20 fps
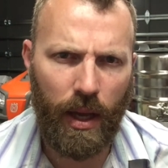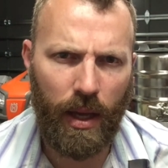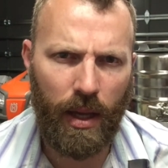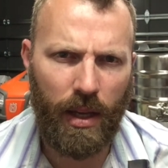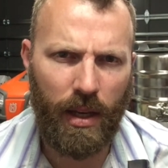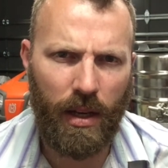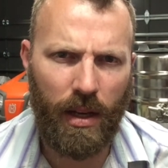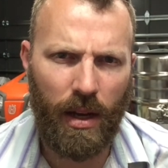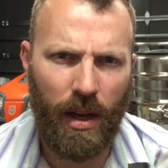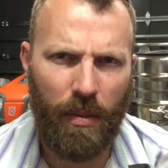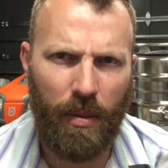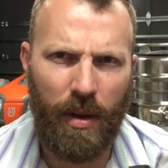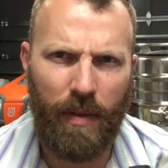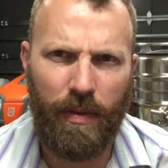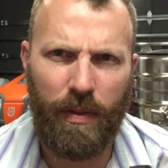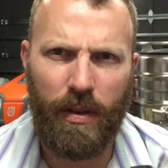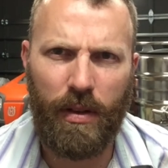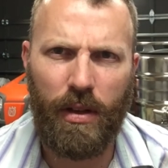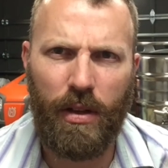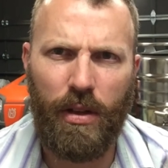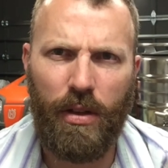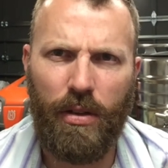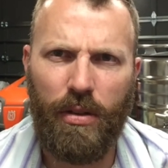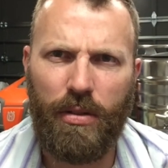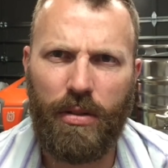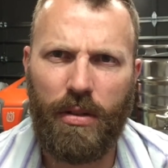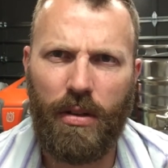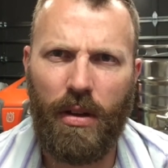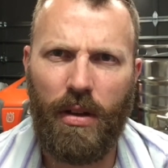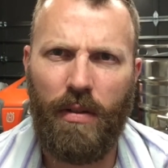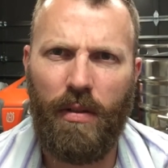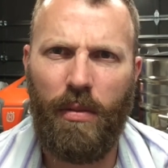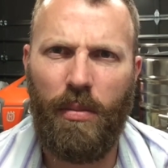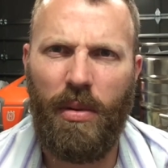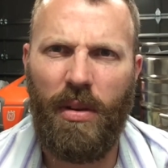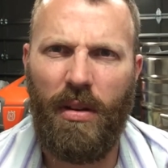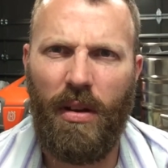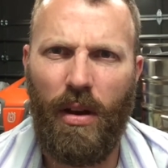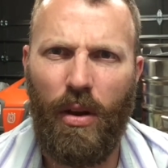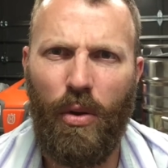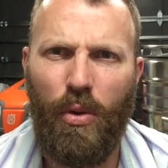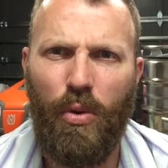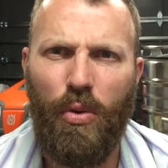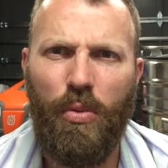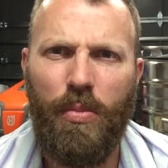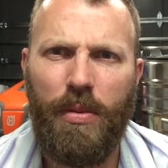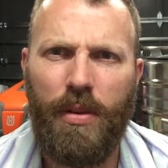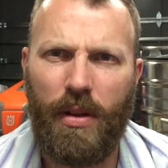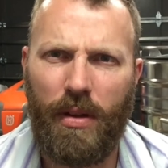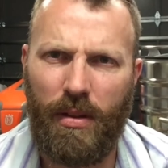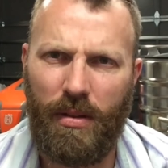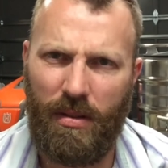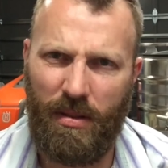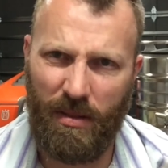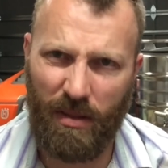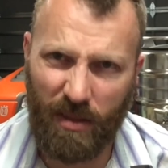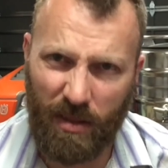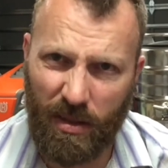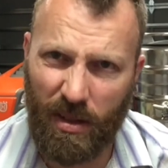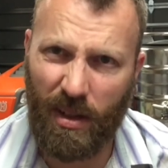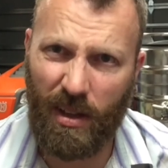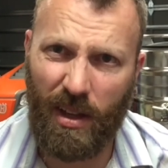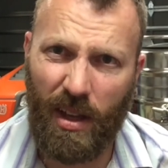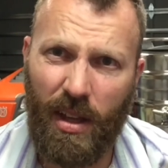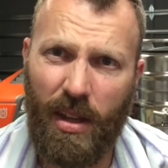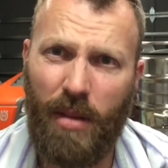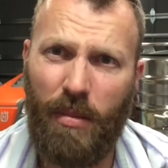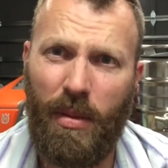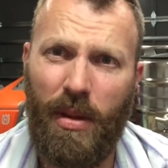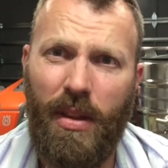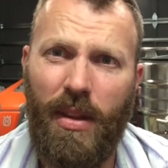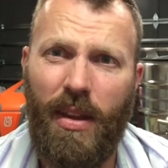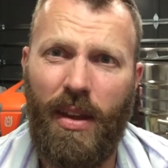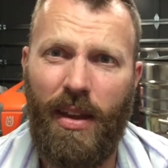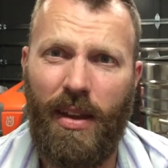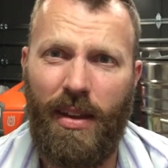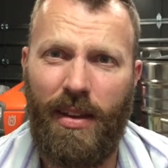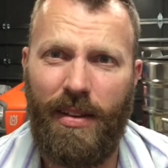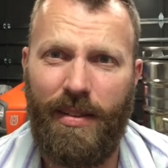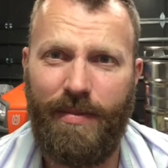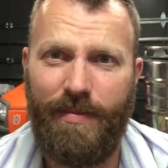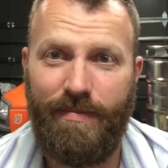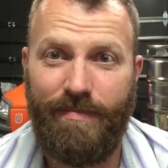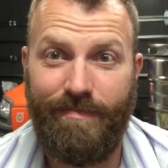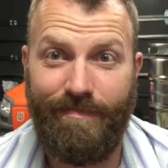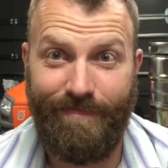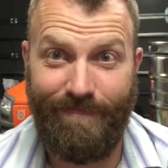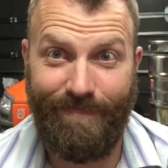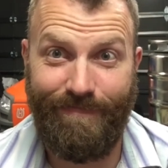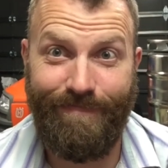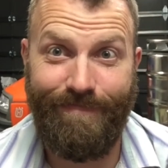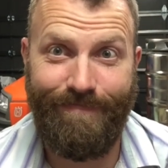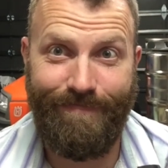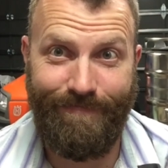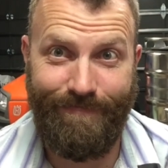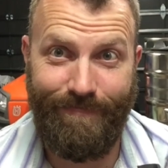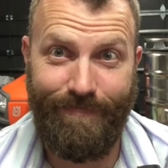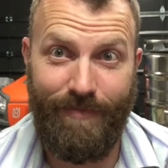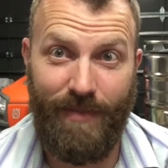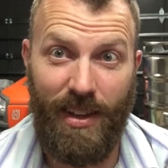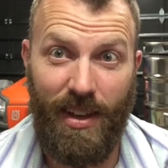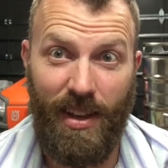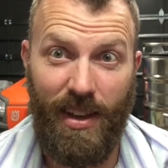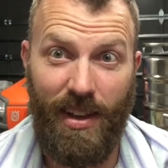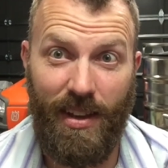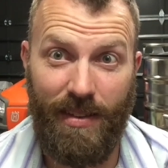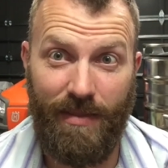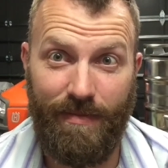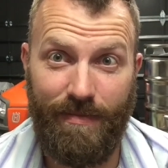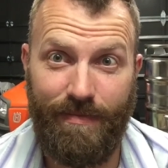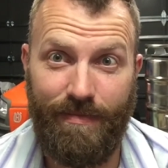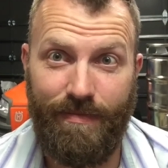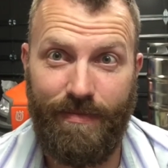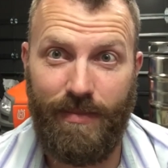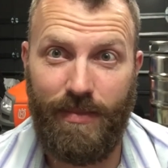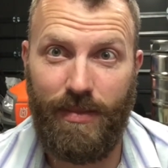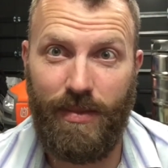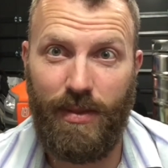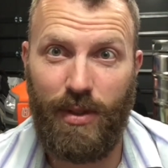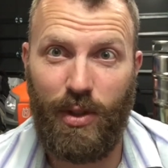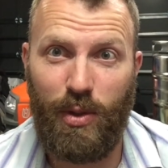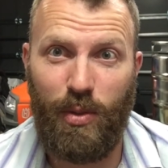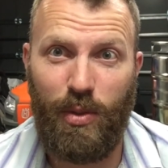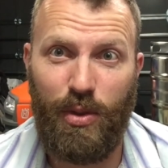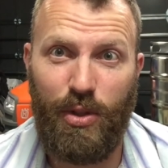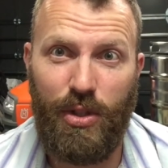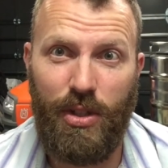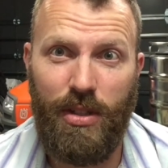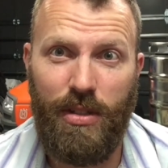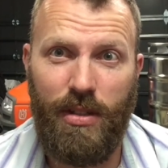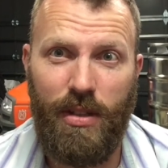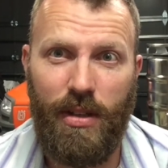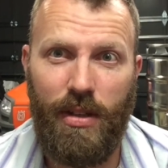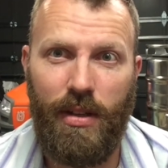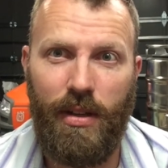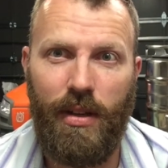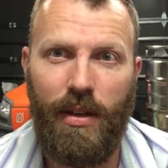Ended up having to use kind of a bit of lube to sort of get them in there. Yeah, that's what she said.